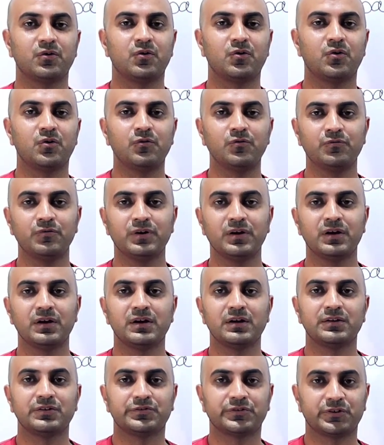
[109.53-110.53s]
of
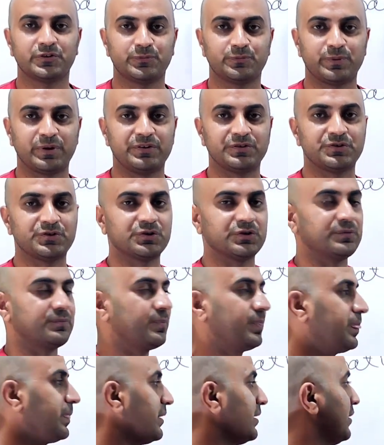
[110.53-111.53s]

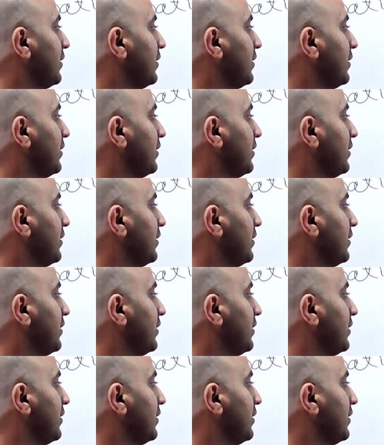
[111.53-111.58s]
suspension?